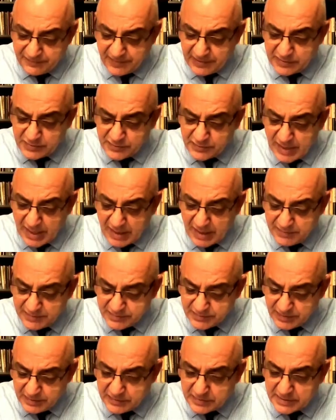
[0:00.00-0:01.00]
I don't have
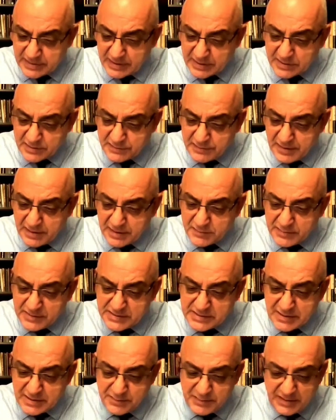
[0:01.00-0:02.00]
it right, you can correct me,
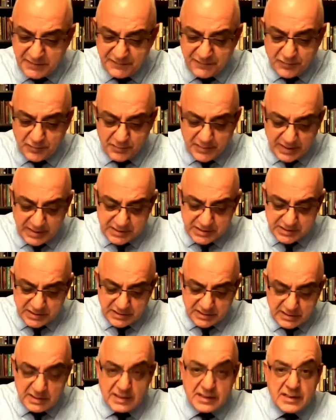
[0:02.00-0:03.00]
send me
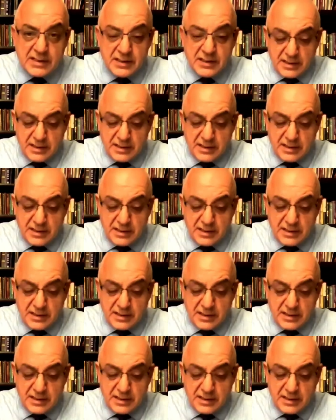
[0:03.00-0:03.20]
information.